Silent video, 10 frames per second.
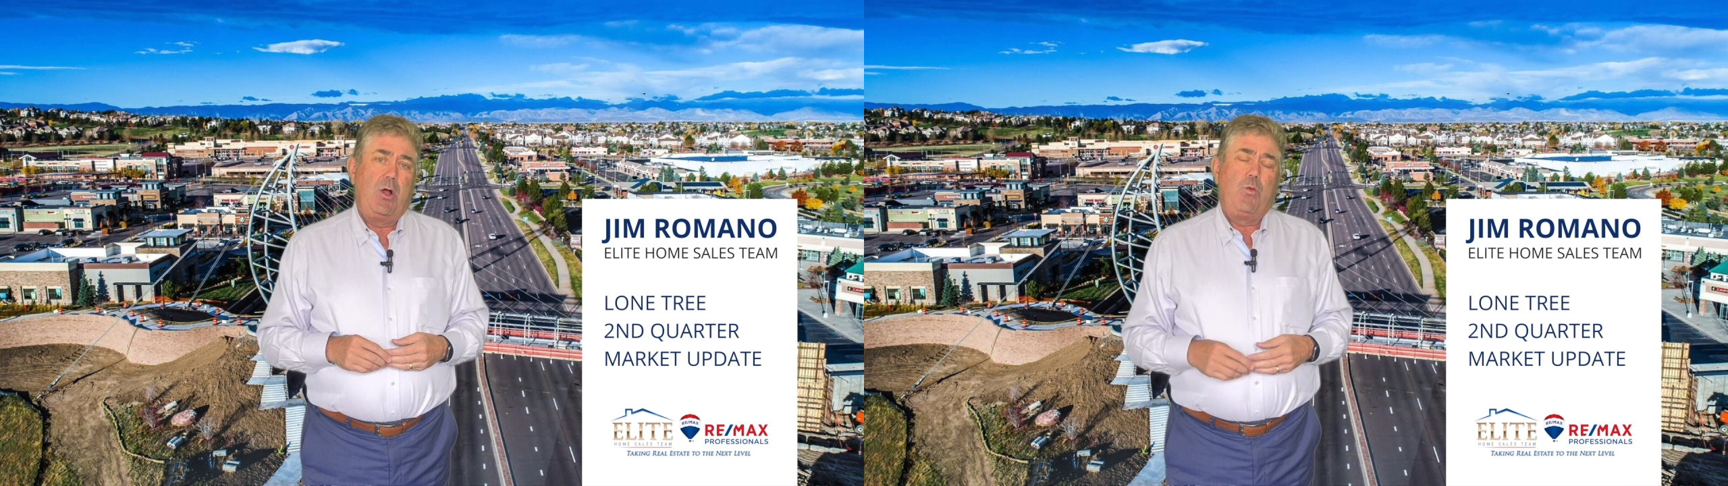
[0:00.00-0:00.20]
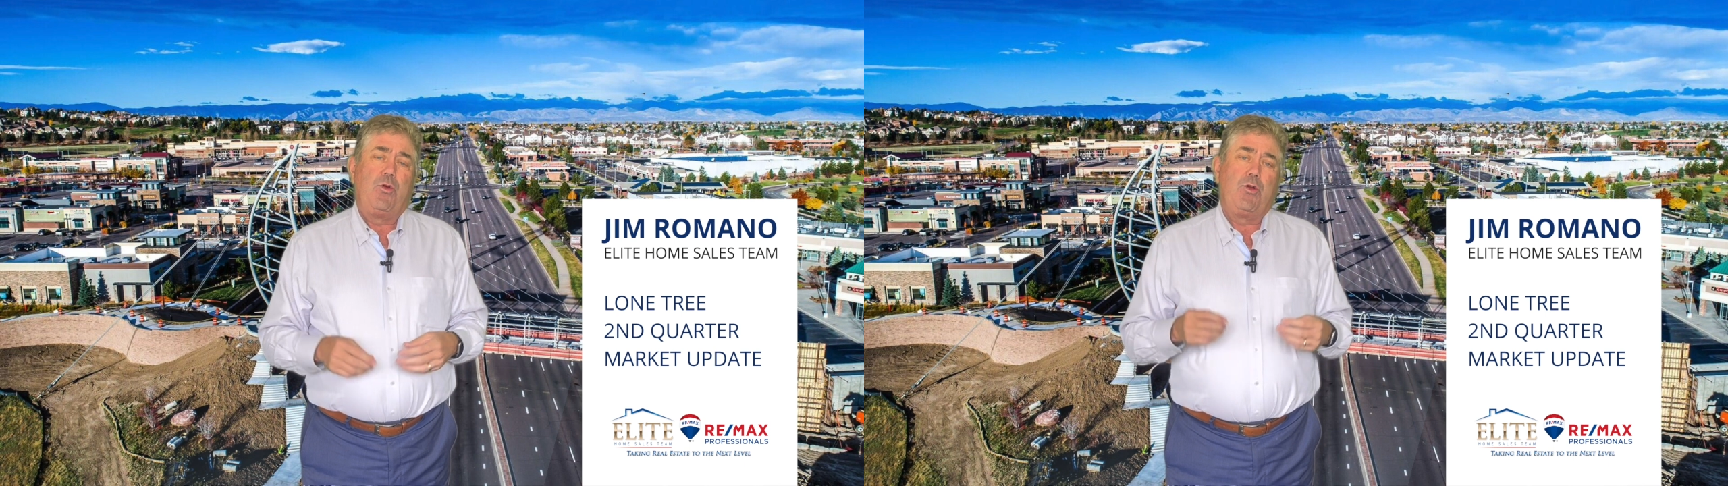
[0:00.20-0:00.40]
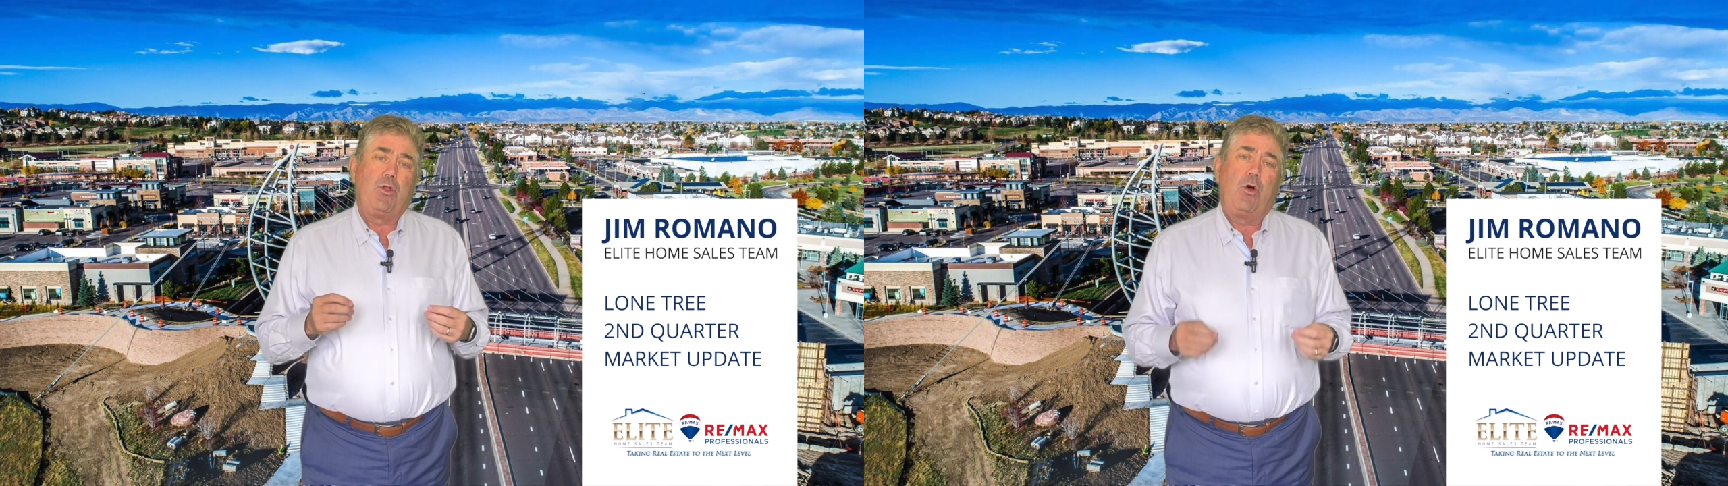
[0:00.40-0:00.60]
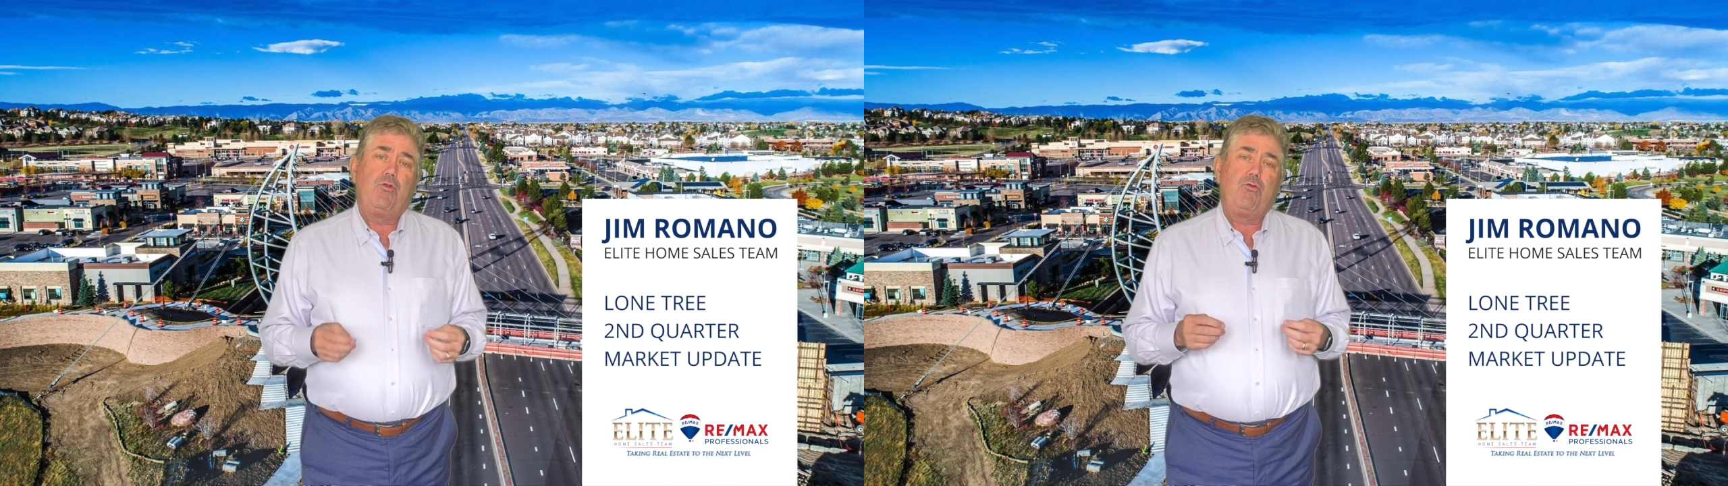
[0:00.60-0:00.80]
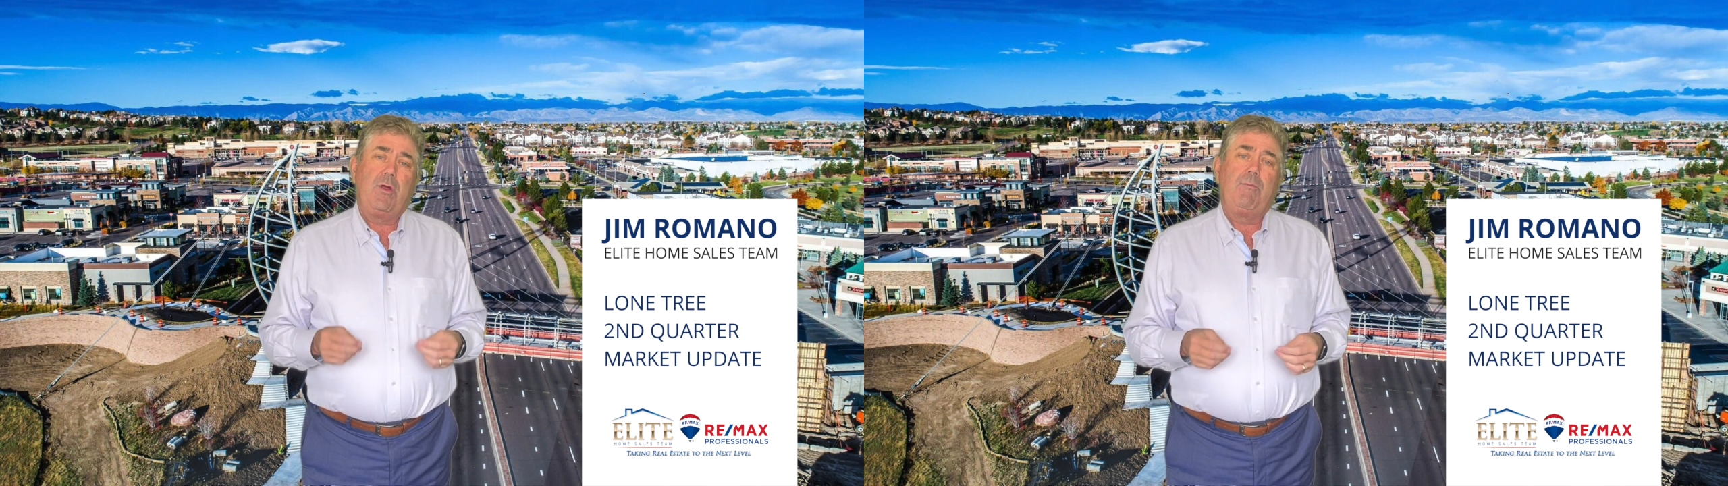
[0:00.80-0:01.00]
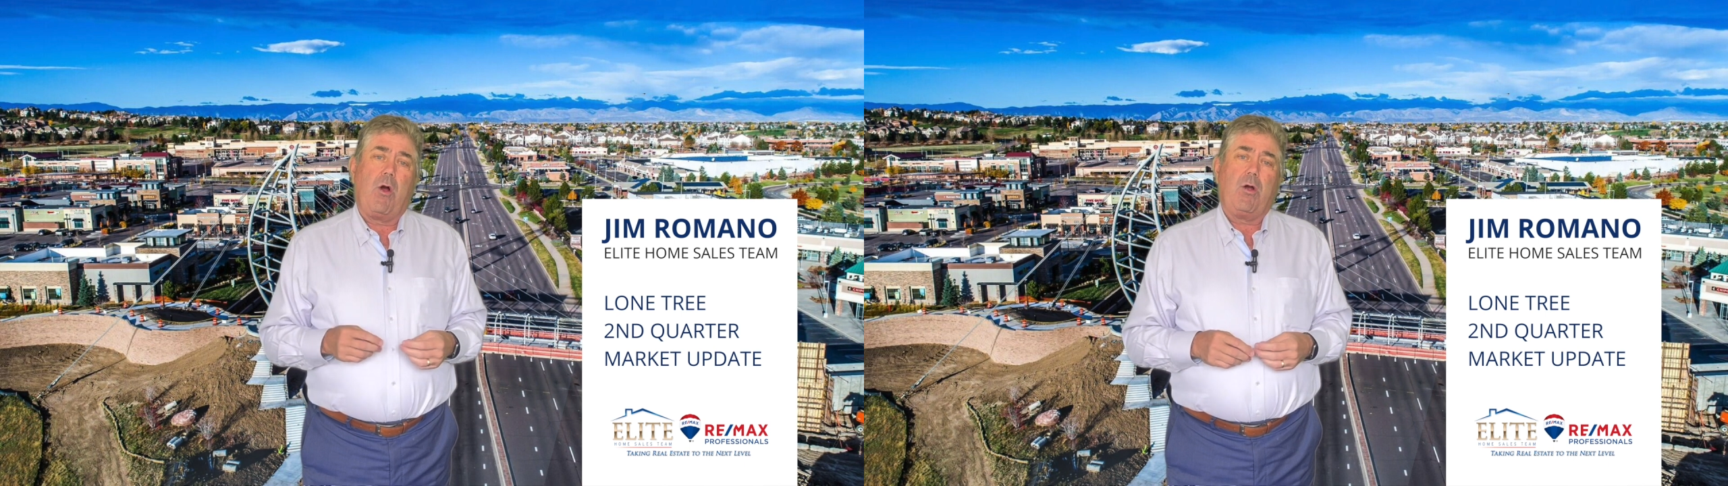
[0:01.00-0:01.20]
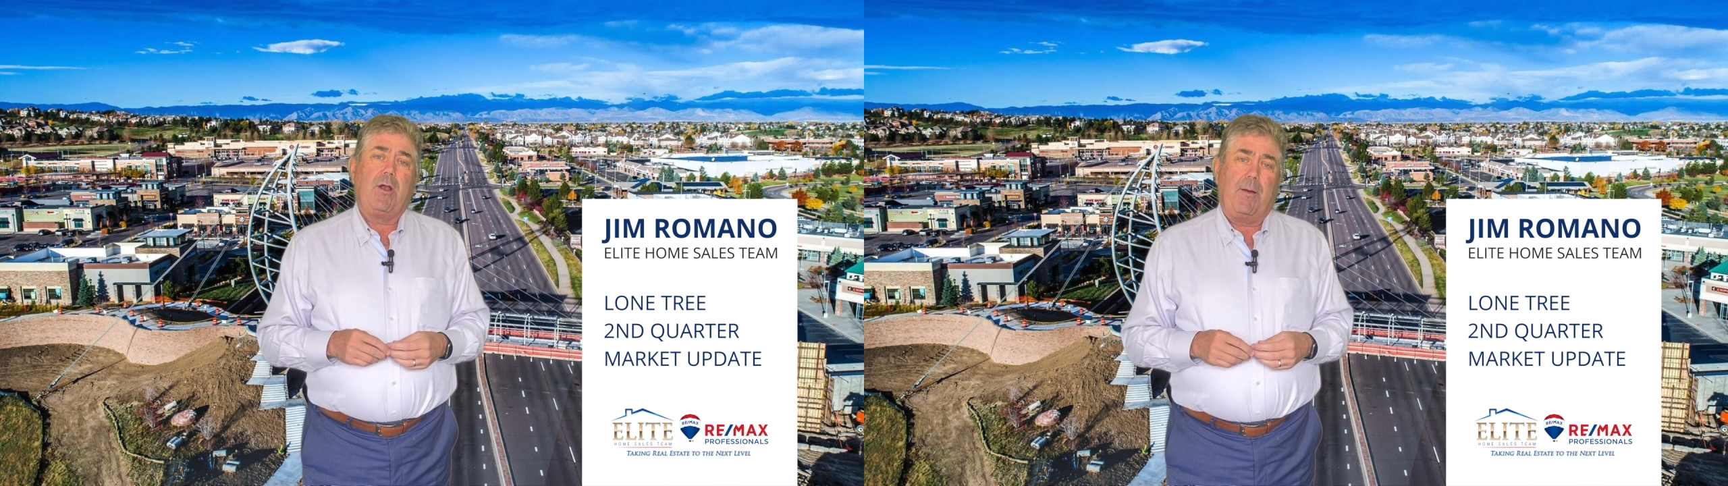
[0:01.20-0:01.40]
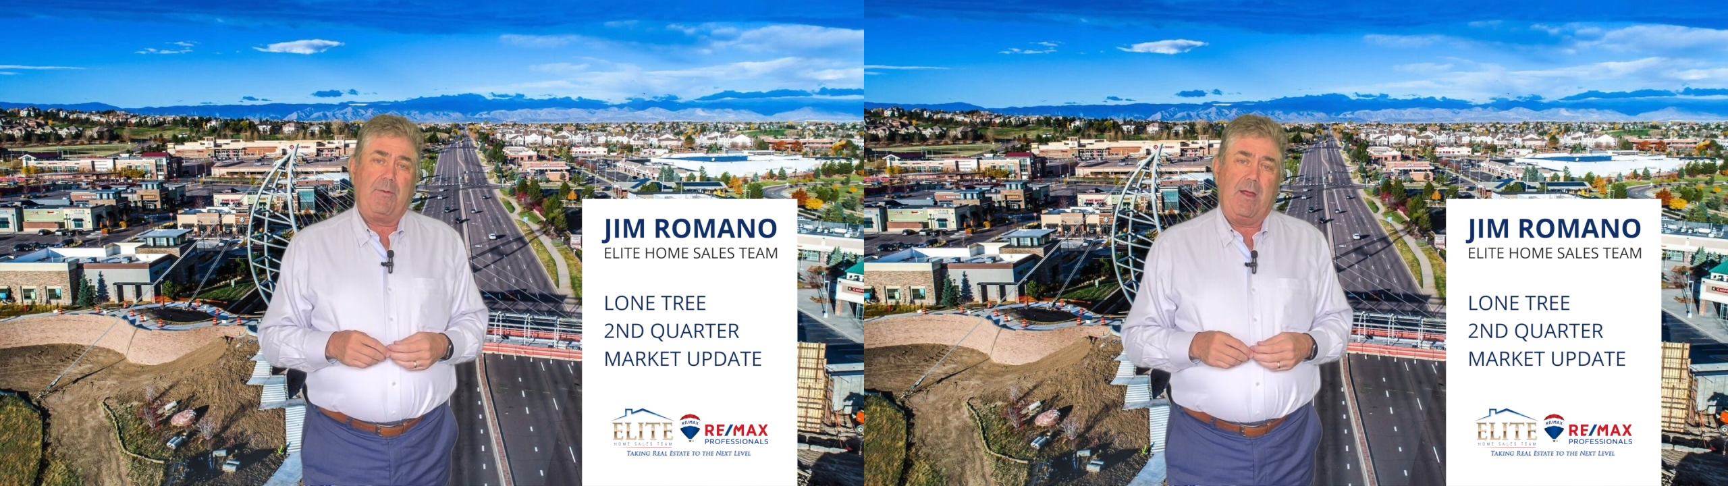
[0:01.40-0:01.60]
with your Lone Tree Market
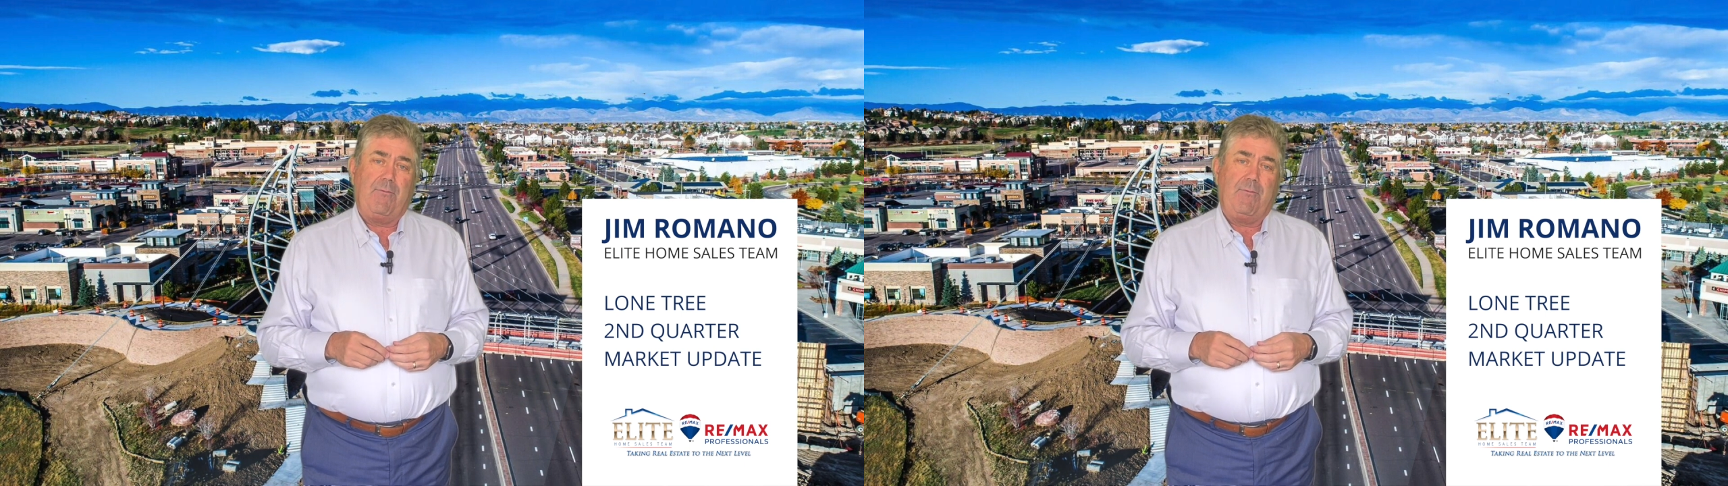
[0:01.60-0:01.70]
Update